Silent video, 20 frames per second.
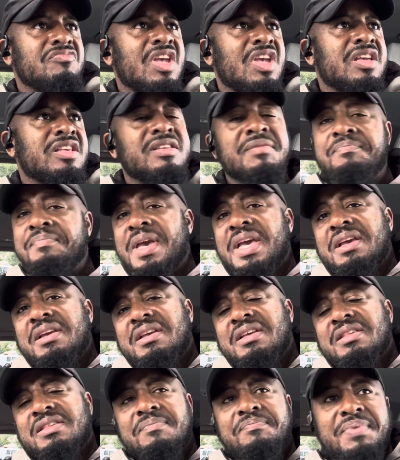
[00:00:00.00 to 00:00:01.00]
it's a
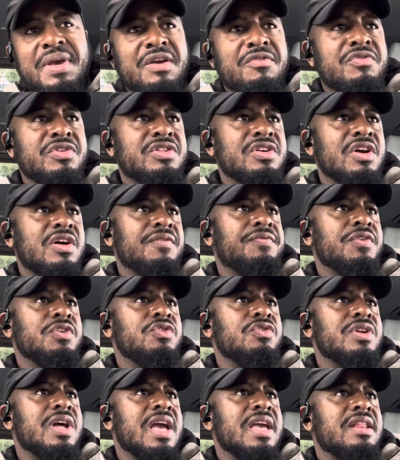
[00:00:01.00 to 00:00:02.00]
big result for
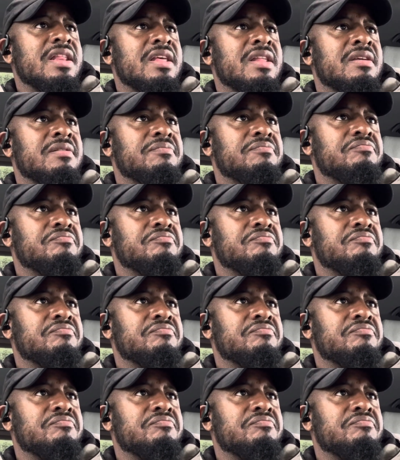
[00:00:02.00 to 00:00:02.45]
United.